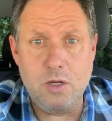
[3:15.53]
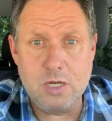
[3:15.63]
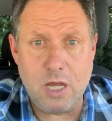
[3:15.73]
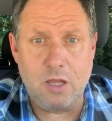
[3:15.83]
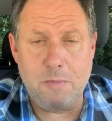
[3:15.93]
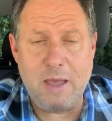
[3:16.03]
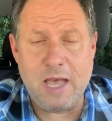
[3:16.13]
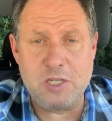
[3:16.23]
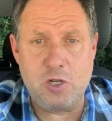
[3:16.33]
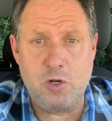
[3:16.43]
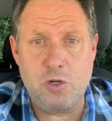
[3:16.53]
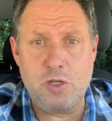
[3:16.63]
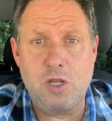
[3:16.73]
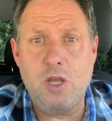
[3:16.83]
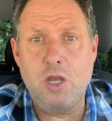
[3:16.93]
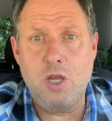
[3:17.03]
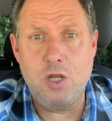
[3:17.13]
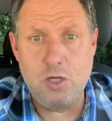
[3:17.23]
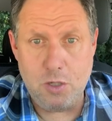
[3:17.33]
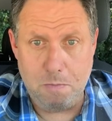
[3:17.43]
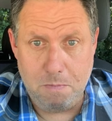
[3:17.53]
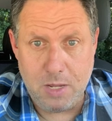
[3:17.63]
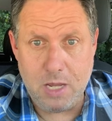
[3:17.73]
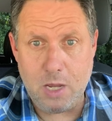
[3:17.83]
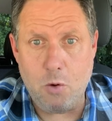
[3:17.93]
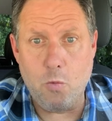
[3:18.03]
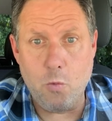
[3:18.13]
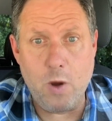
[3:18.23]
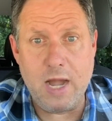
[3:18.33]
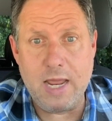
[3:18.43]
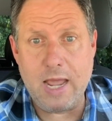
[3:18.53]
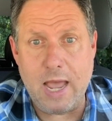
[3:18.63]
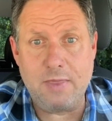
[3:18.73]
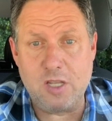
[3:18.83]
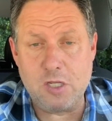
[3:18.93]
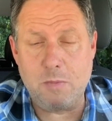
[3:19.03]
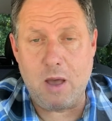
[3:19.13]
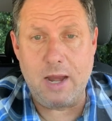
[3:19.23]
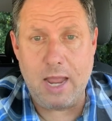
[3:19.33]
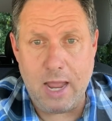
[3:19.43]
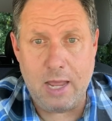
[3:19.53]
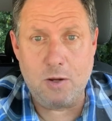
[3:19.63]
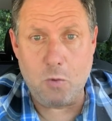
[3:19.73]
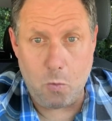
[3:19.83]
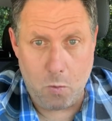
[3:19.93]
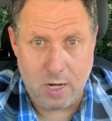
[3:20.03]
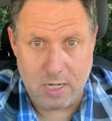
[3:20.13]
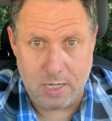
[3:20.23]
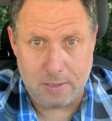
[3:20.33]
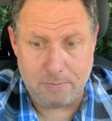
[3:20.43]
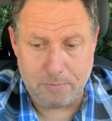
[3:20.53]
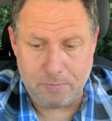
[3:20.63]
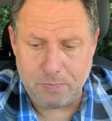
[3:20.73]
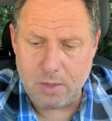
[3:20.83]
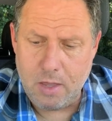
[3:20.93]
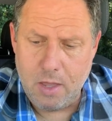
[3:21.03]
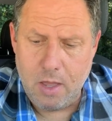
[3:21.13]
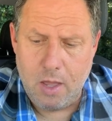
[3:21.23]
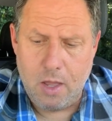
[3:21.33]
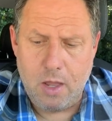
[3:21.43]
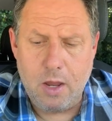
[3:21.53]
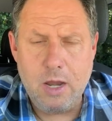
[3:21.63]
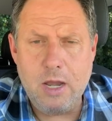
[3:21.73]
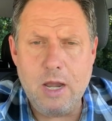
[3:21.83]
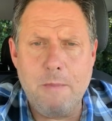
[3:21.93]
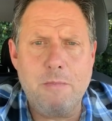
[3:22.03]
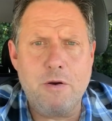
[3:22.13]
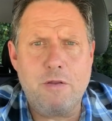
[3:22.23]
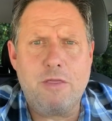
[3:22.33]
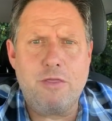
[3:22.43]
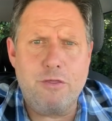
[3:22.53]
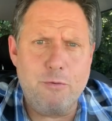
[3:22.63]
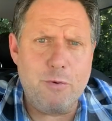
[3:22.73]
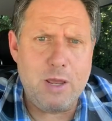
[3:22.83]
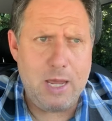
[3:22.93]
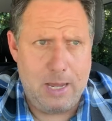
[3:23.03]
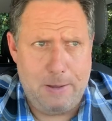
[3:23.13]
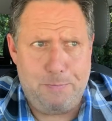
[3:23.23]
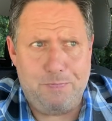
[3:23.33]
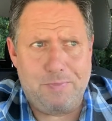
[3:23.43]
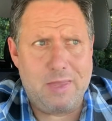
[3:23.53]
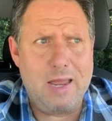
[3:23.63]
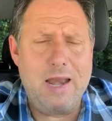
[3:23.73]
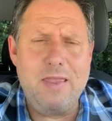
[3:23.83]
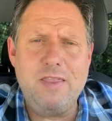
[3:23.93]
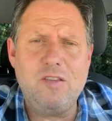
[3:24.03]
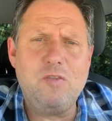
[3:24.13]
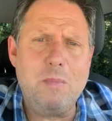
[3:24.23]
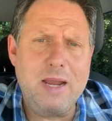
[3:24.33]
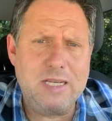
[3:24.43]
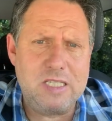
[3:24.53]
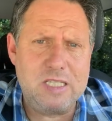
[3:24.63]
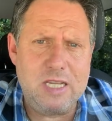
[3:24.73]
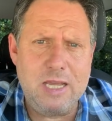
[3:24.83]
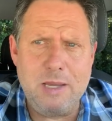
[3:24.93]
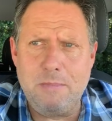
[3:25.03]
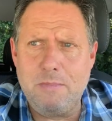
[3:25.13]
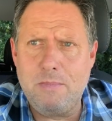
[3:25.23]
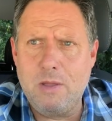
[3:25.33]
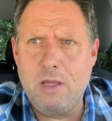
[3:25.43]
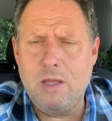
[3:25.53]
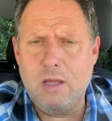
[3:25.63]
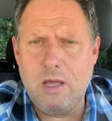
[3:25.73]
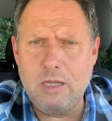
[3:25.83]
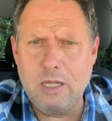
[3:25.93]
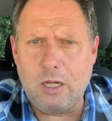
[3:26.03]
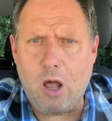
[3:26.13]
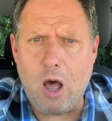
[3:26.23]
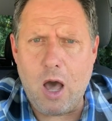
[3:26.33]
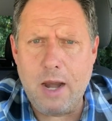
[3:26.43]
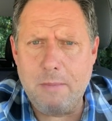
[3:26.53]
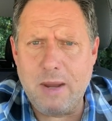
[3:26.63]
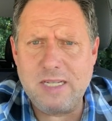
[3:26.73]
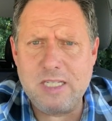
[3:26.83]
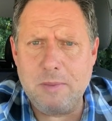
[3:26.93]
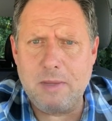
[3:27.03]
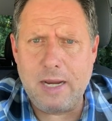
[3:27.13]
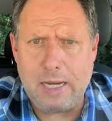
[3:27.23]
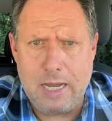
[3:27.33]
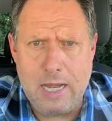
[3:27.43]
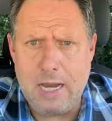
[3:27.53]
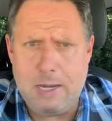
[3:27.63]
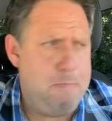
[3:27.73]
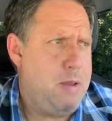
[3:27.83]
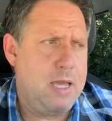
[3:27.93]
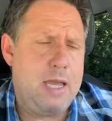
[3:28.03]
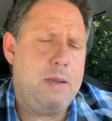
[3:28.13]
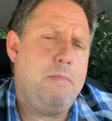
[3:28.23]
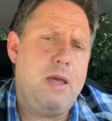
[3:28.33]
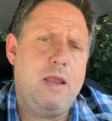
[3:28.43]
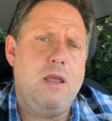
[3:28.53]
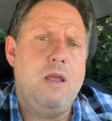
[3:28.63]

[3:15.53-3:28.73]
tell the passengers to be ready at the spot and waiting. Number 3, this might seem a little odd. It might seem like nitpicking, but